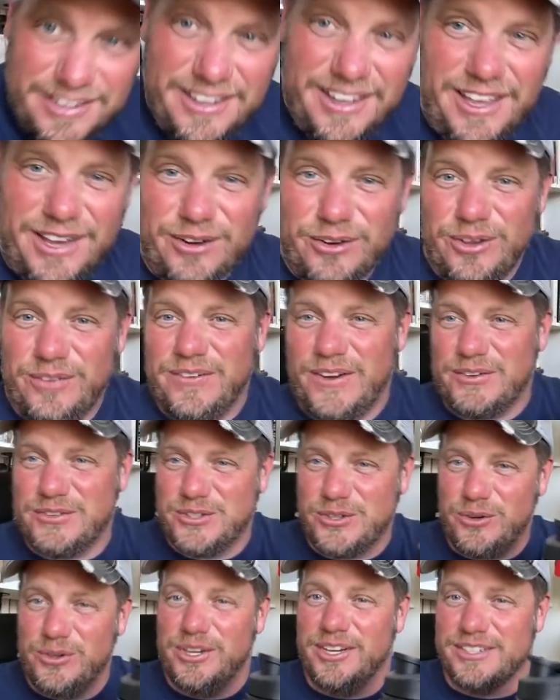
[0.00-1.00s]
I don't know if I've
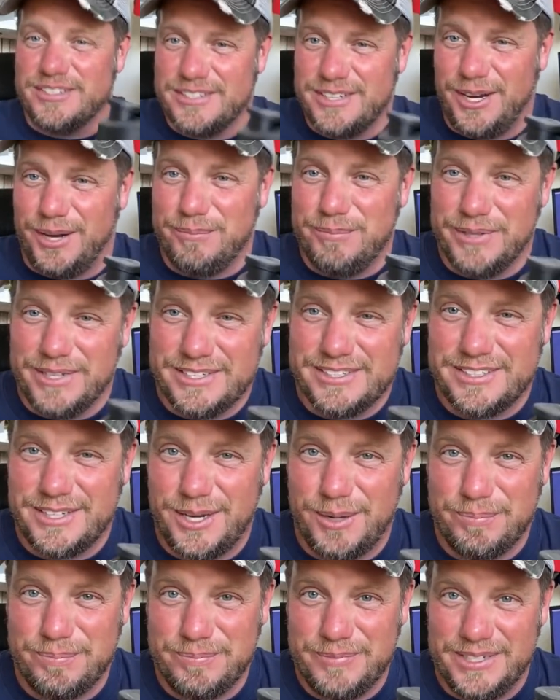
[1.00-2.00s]
shown you this cup, but this
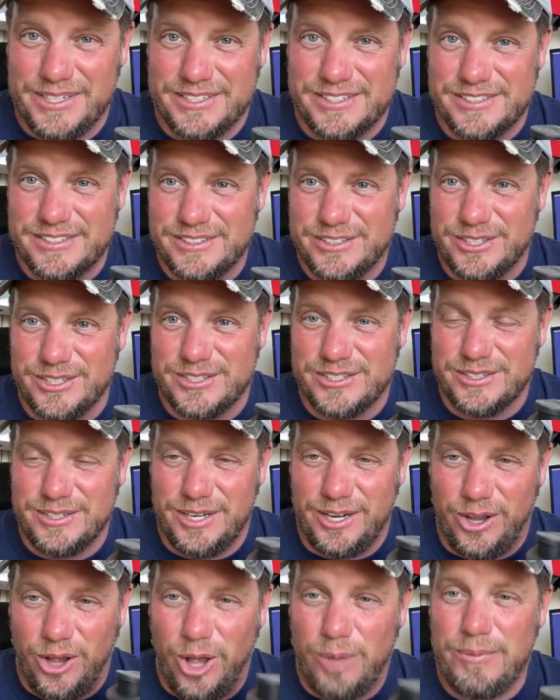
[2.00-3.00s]
cup is just
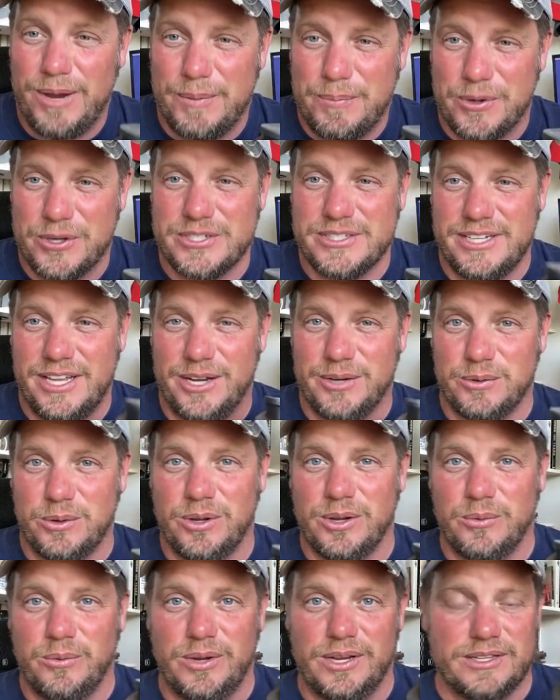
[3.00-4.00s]
all my personality
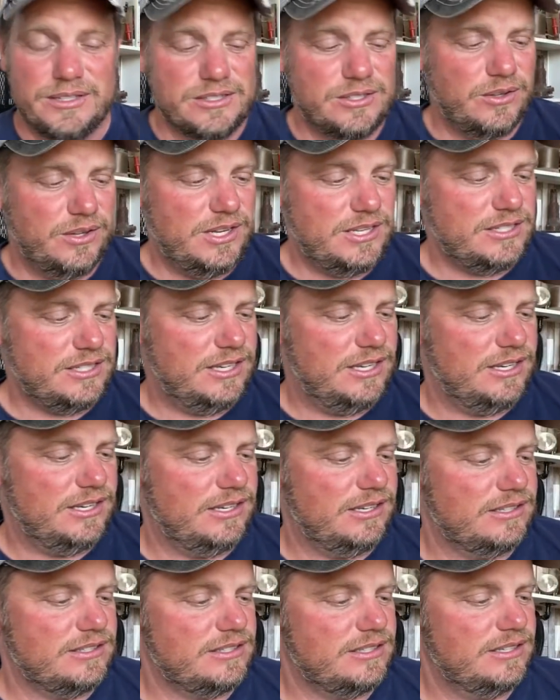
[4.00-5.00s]
rolled in one. So this
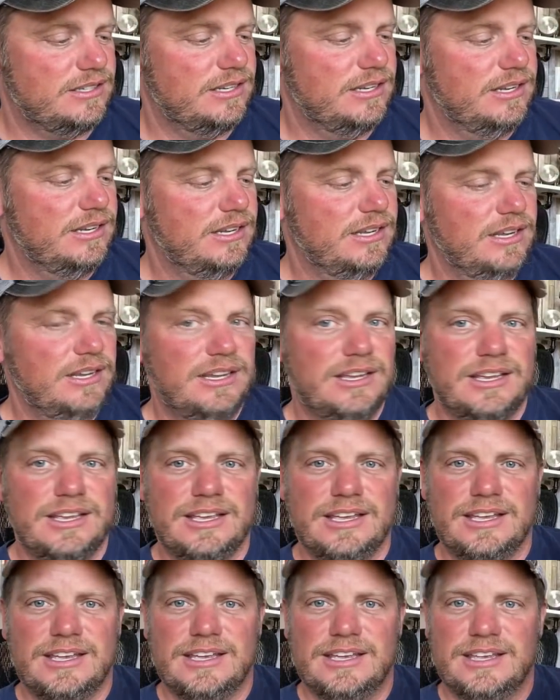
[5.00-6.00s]
is...
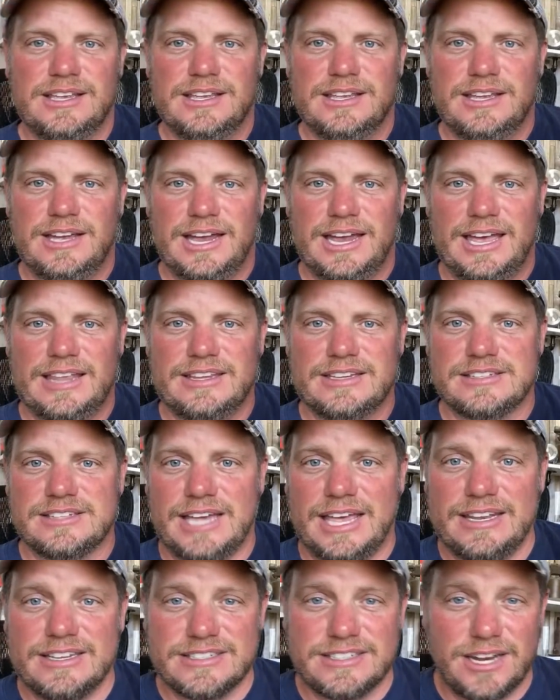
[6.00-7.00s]
I had this I
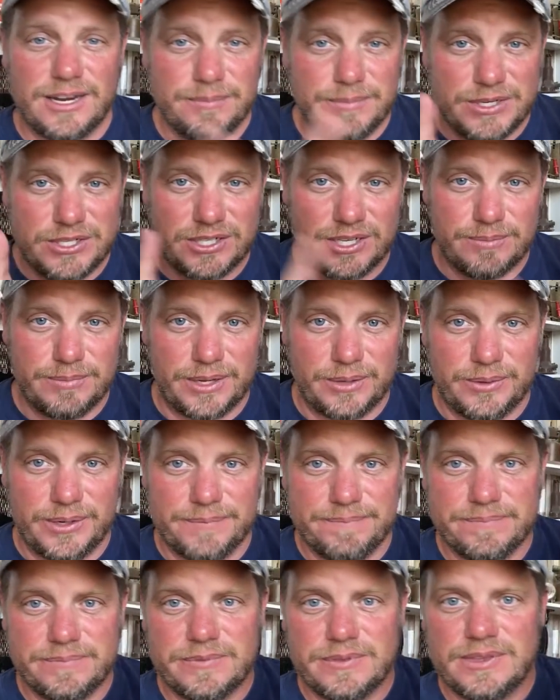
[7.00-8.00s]
had this done in Michigan, by the way.
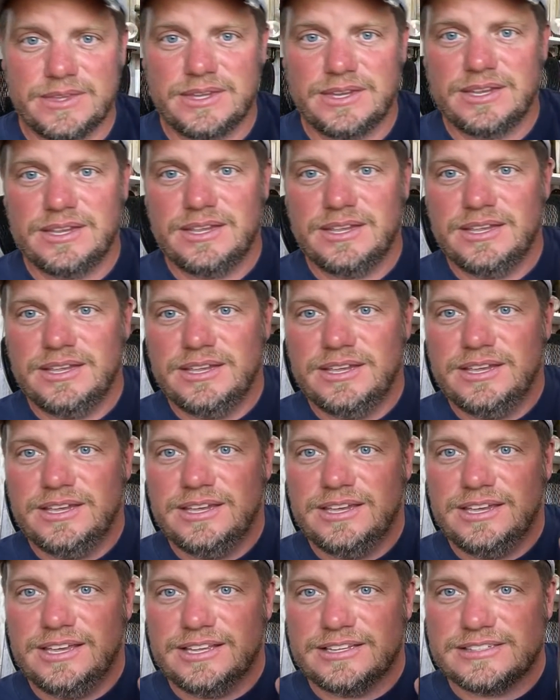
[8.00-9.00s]

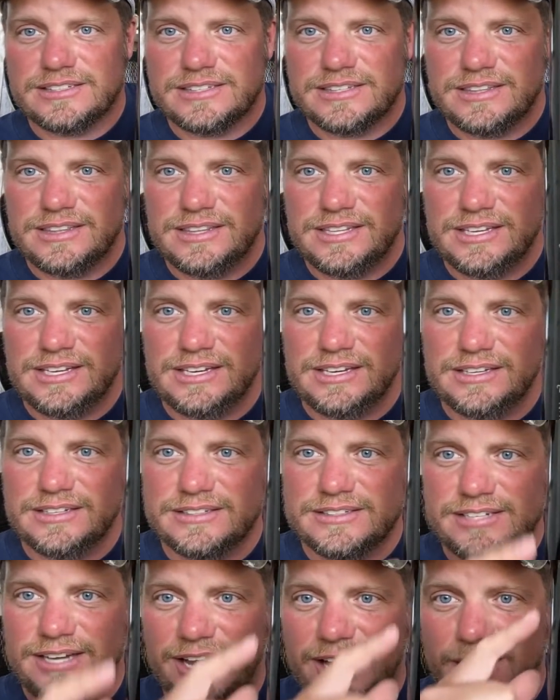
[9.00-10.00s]
It's the
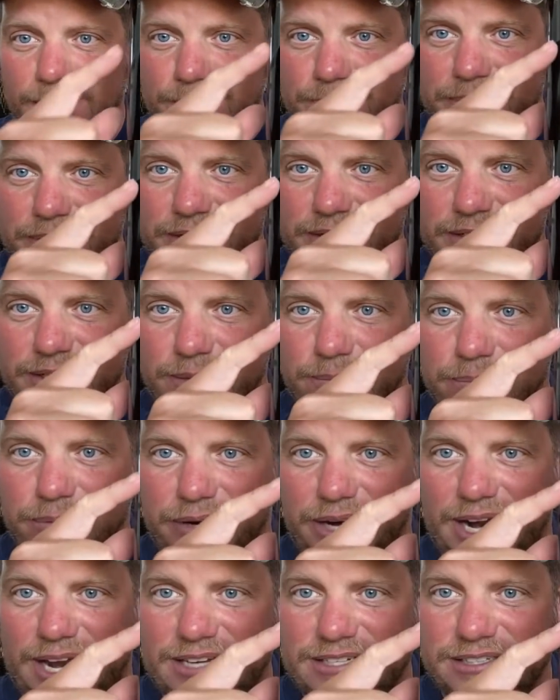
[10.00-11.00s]
top
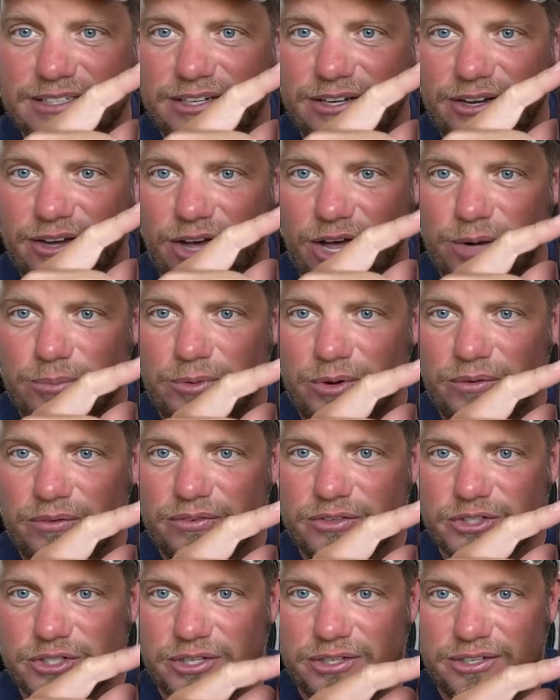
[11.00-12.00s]
Nebraska Automotive
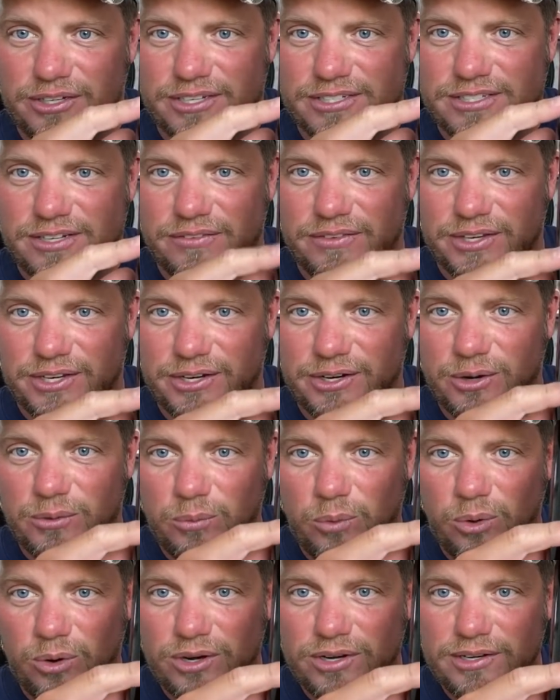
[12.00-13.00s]
Journalist of the Year
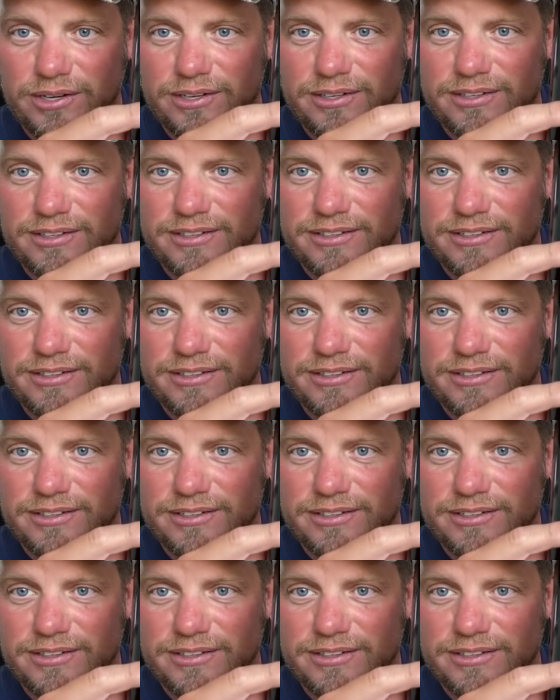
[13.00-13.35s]
Award.